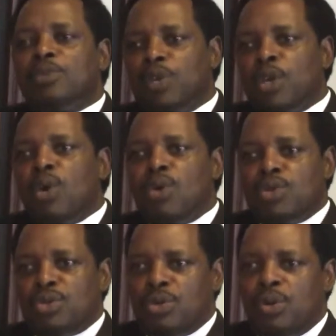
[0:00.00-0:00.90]
we
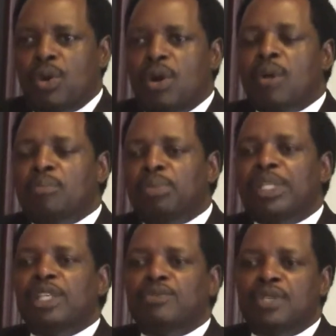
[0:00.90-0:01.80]
also
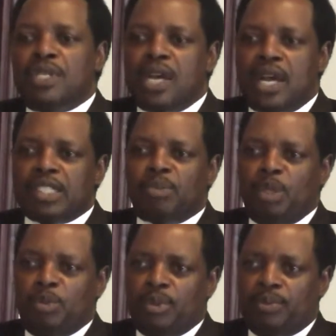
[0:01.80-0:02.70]
believe in as a people.